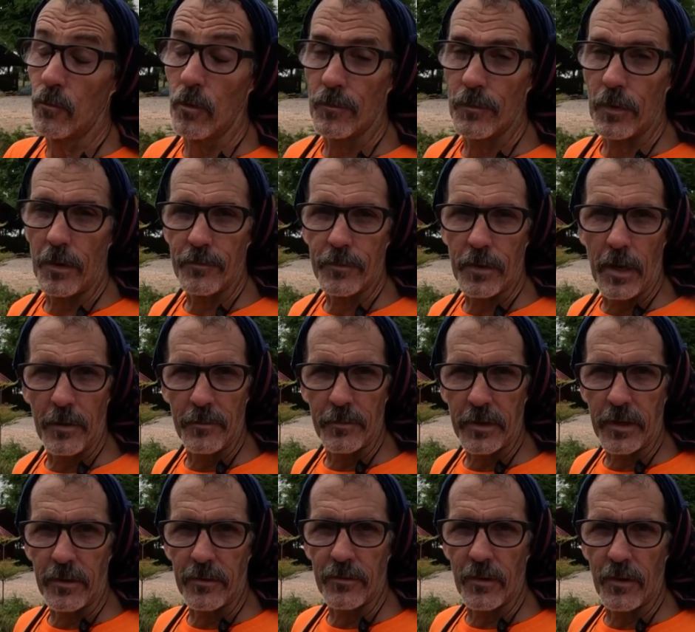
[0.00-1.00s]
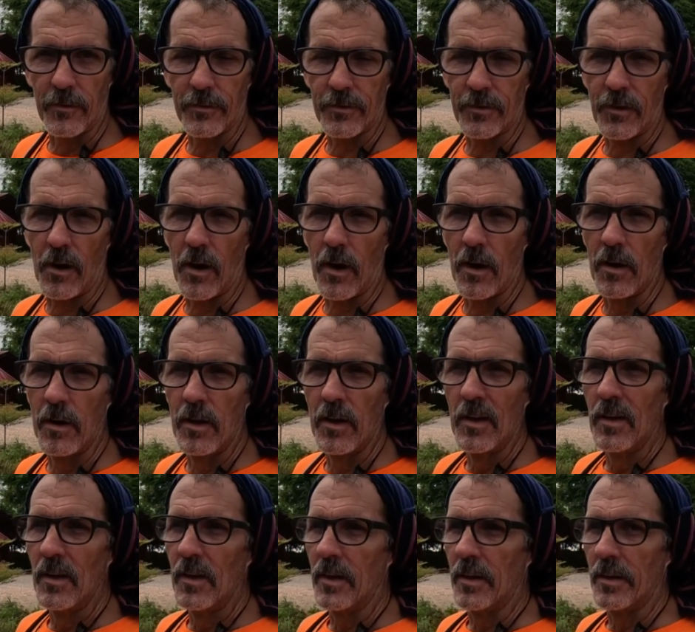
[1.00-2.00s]
4 or 5 times, you get yourself a star.
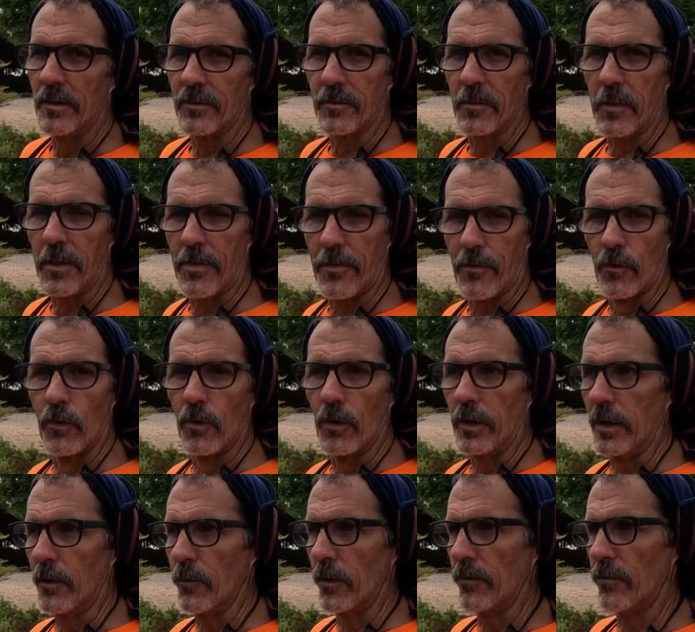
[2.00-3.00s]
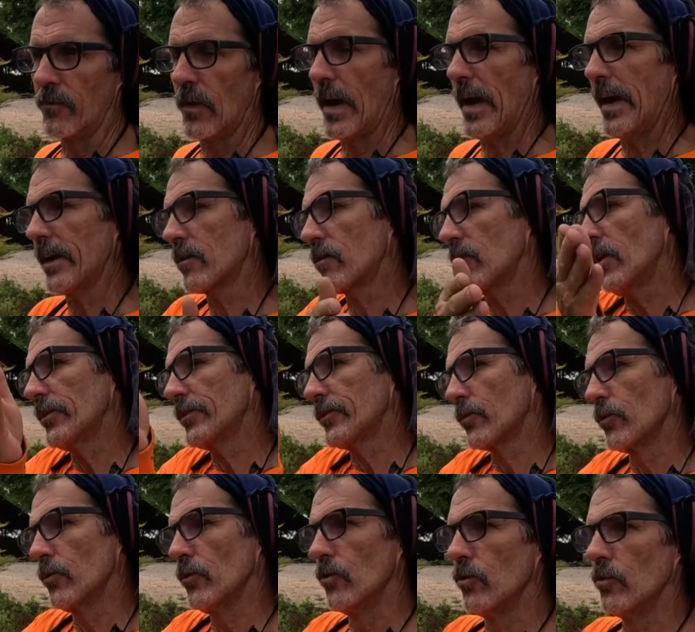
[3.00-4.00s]
And somebody threw it and went flying across
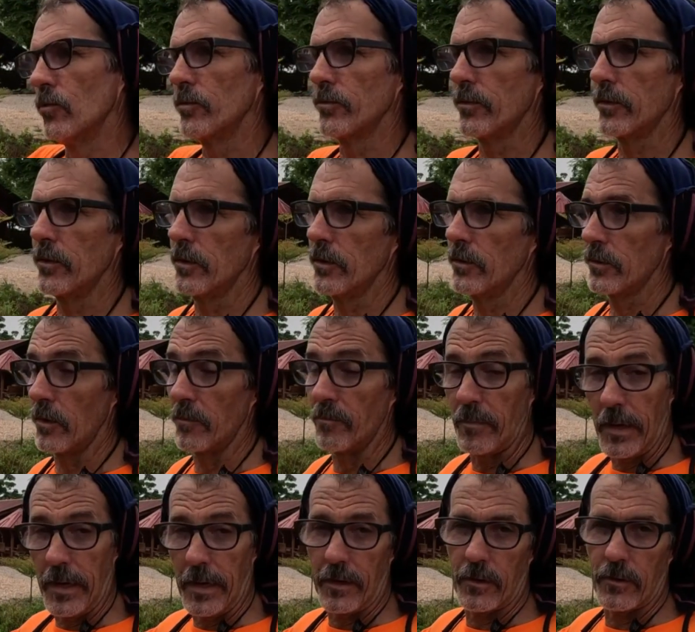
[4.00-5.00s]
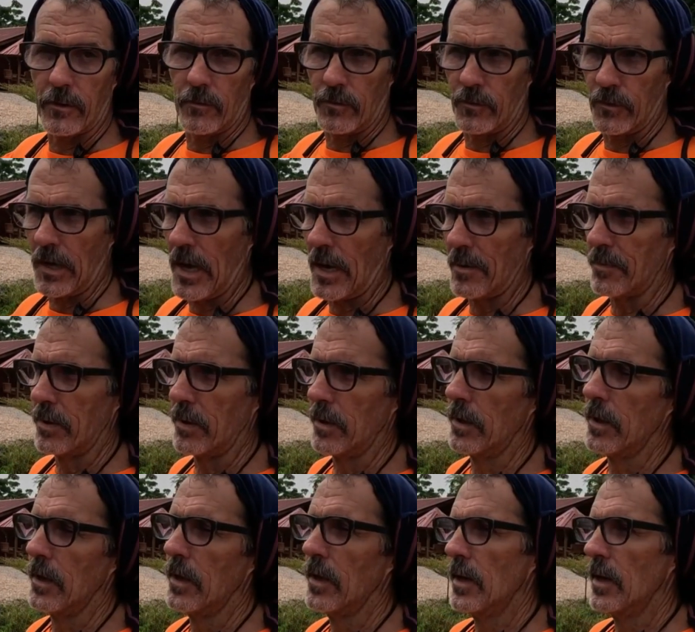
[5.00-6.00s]
the room. There's a big shop.
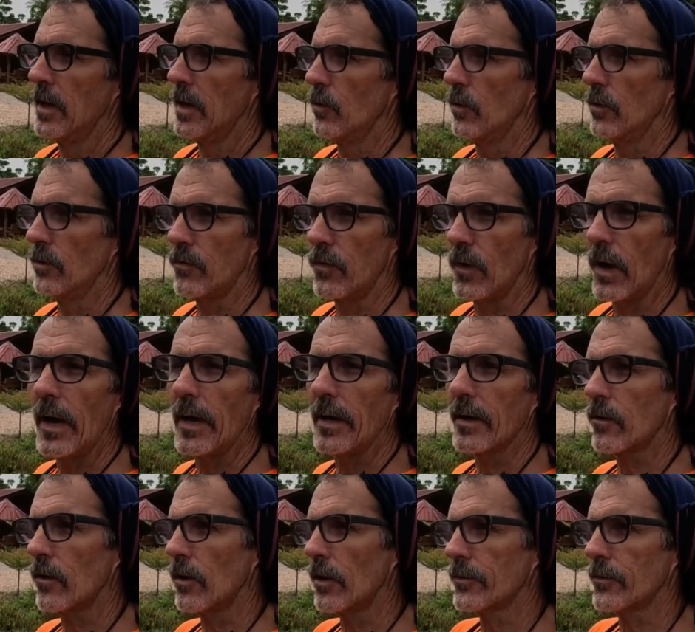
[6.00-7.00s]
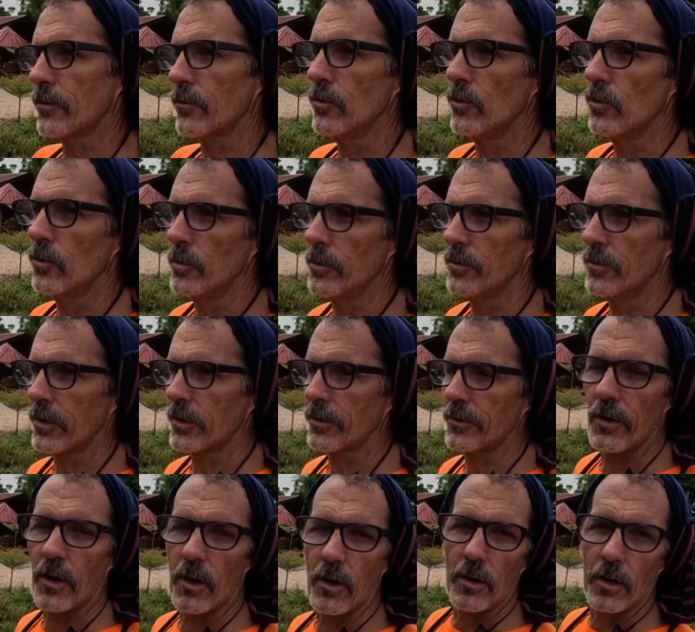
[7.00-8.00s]
It went flying across the room and took a
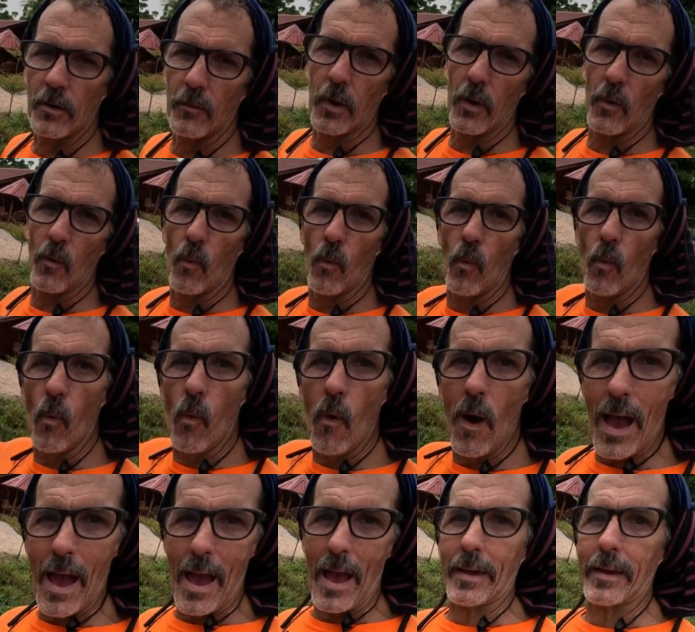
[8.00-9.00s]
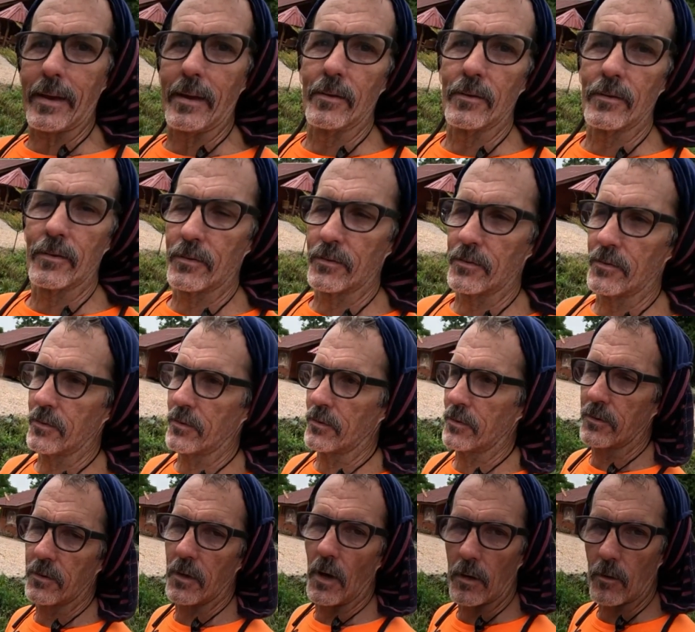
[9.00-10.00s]
turn and went whack, and it
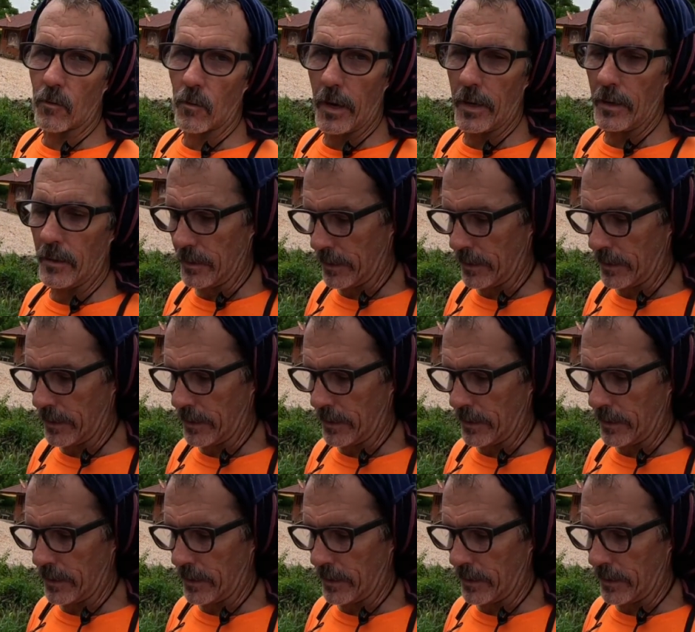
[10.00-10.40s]
stuck right